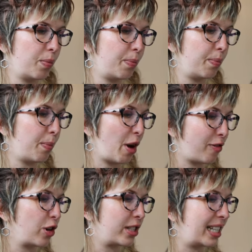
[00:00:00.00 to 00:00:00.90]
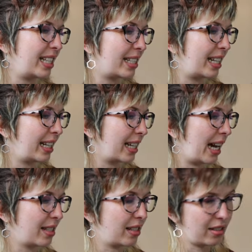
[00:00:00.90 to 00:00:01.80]
my first instinct
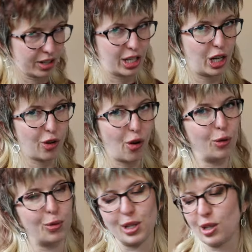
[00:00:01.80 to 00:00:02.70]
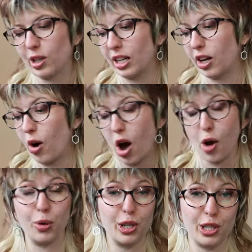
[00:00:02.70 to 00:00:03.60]
as a 19-year-old was to look and go,
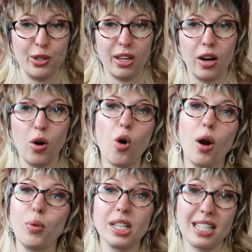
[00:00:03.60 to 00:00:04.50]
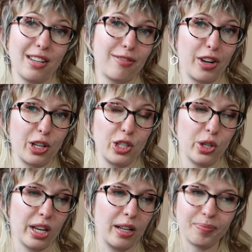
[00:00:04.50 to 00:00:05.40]
I want to do that, or I want to see if I can
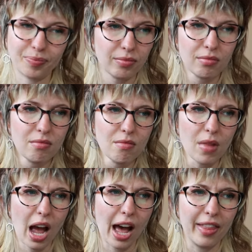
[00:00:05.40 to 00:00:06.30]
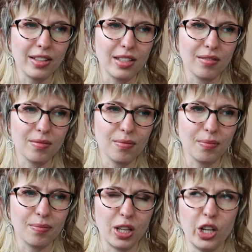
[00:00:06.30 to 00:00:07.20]
do that. And,
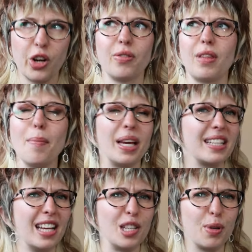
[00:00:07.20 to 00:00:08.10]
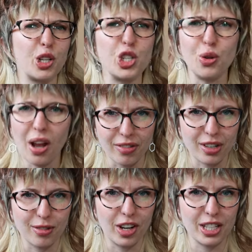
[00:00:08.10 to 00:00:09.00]
you know, that makes sense because you love
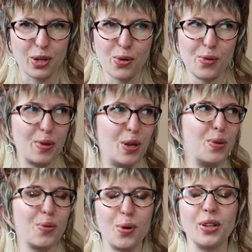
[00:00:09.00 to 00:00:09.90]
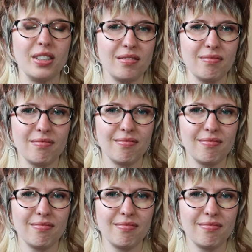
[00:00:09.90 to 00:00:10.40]
it, right? So you would want to